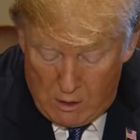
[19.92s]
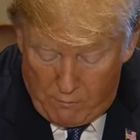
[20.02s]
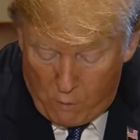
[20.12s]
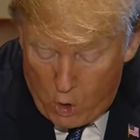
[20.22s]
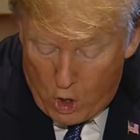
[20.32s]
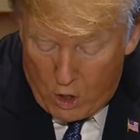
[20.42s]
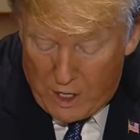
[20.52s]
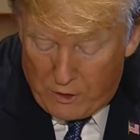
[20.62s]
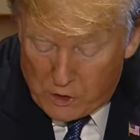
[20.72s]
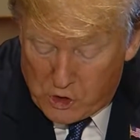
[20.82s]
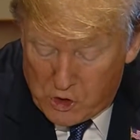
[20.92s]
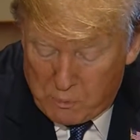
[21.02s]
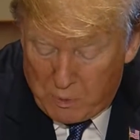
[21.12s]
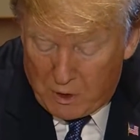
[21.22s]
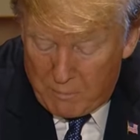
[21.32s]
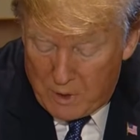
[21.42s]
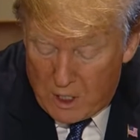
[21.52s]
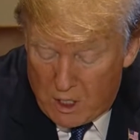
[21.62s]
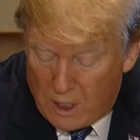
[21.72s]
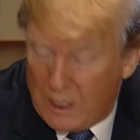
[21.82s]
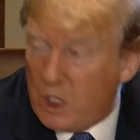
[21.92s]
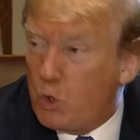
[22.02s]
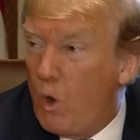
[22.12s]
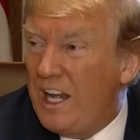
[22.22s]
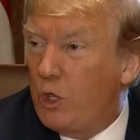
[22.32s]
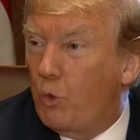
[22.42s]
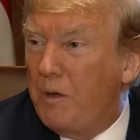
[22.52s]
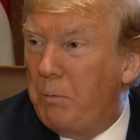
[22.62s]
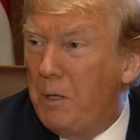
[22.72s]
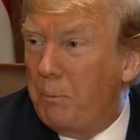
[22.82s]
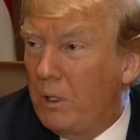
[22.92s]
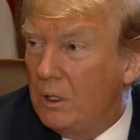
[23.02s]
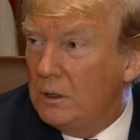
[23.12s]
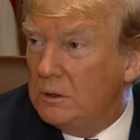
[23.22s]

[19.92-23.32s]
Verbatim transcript: for, and this is preliminarily, 23 people